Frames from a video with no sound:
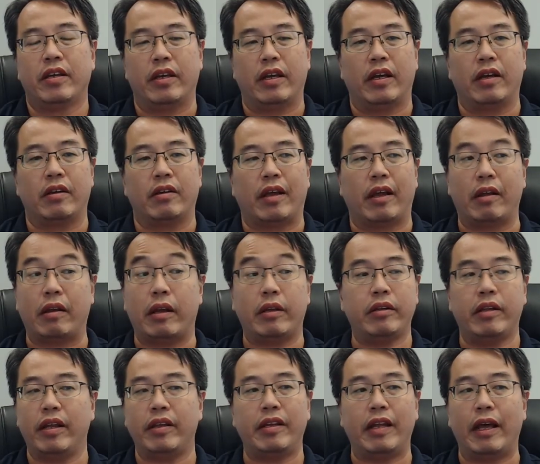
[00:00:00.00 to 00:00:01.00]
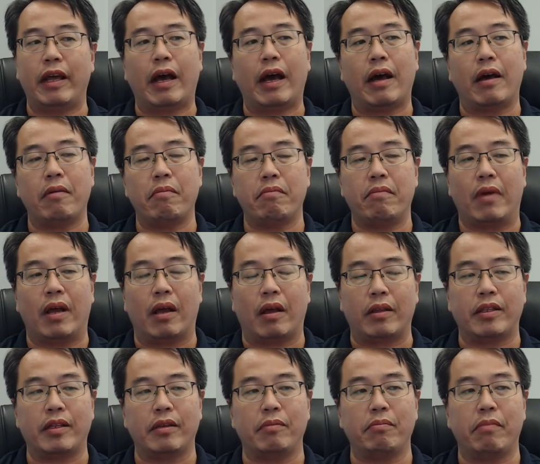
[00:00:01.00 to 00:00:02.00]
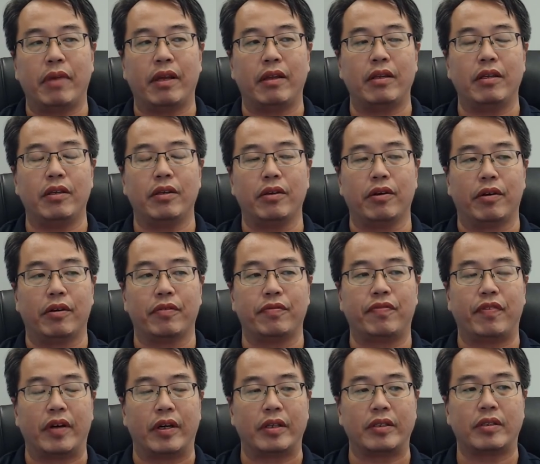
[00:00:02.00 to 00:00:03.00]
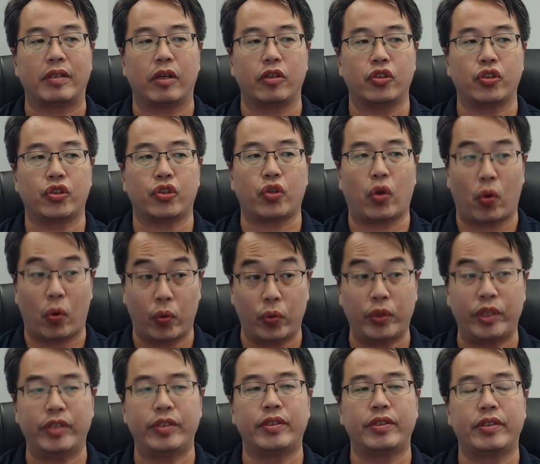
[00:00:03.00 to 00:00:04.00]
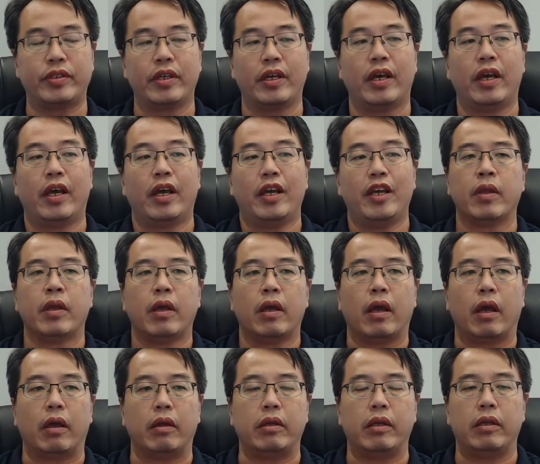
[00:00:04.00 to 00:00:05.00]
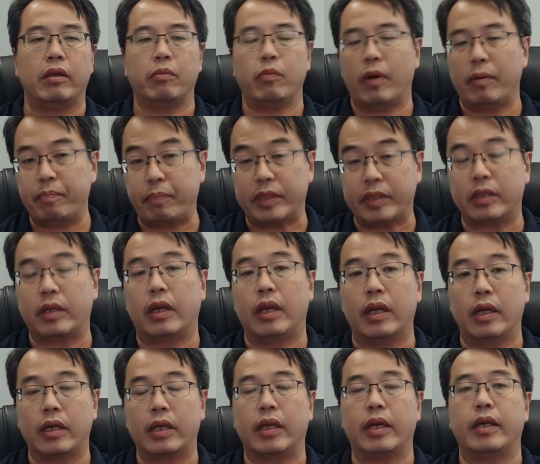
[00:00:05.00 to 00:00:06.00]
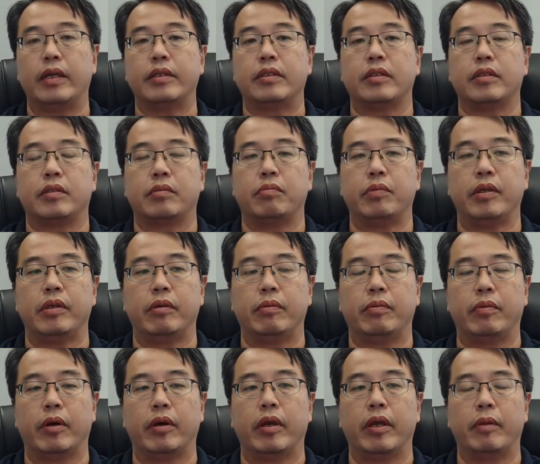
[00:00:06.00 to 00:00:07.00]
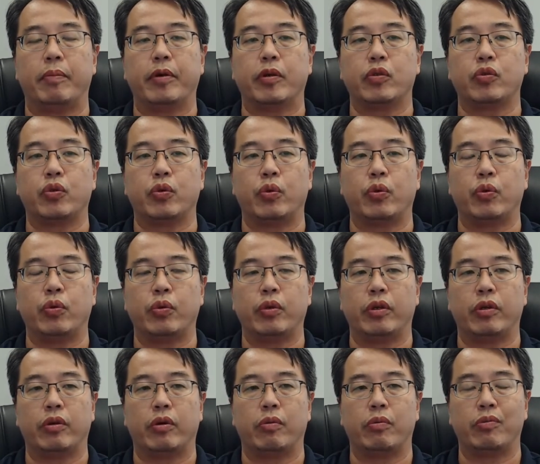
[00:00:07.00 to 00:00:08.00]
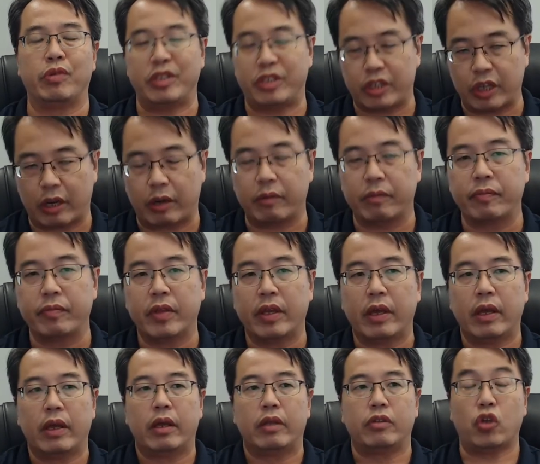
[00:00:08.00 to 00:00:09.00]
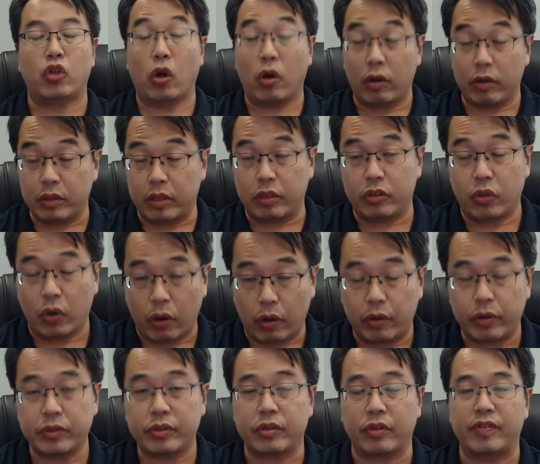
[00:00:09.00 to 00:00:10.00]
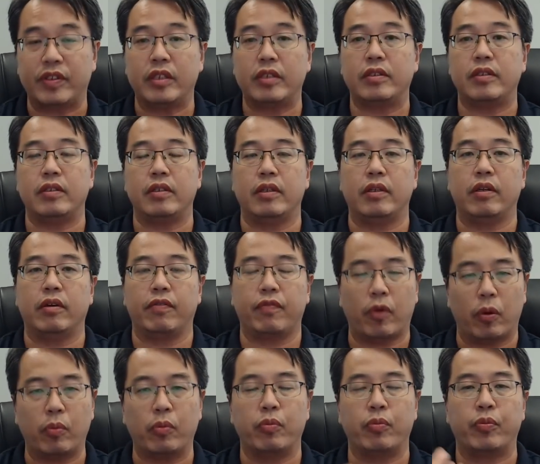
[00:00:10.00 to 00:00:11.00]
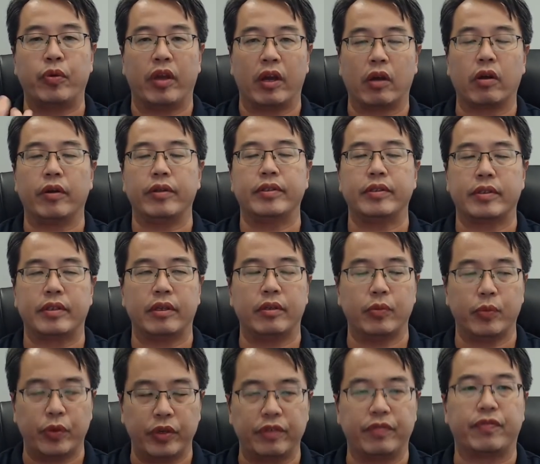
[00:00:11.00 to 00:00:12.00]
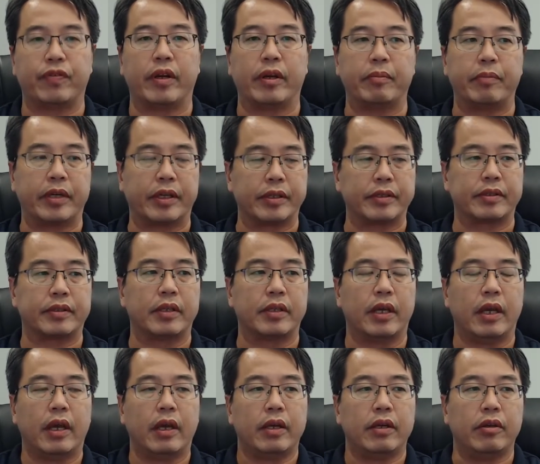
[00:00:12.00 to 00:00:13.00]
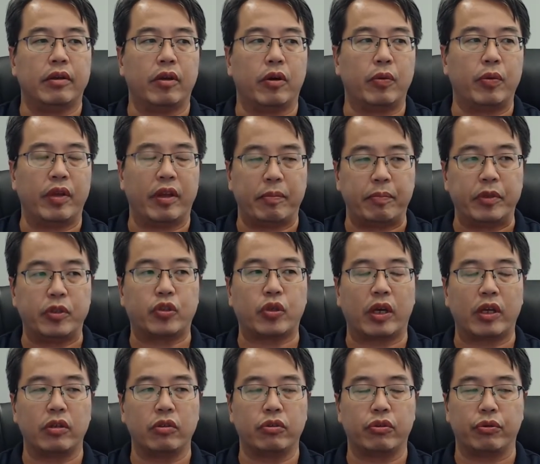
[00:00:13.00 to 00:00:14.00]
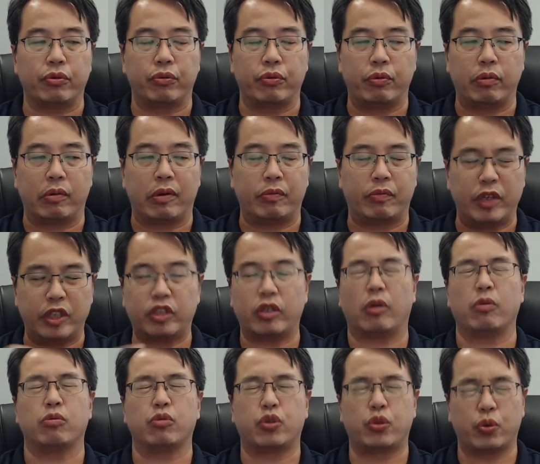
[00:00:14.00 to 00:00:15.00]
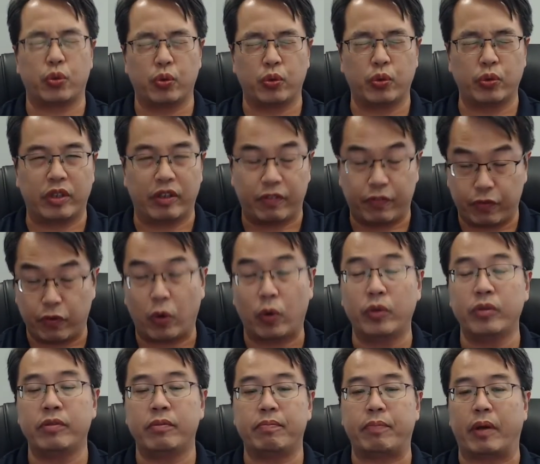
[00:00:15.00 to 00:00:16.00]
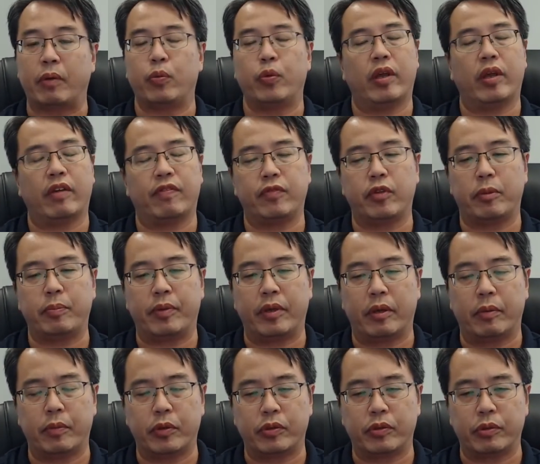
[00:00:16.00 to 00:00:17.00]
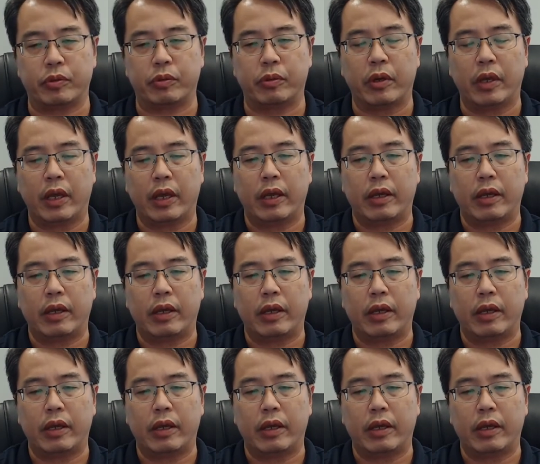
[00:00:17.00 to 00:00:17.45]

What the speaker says: Yeah, and there are, I think, many of such stories. In one particular case, we were able to, reach out, knock on the doors of this senior for whom we are concerned with, right? Because, we have been trying to reach out through the phone, but we have not been able to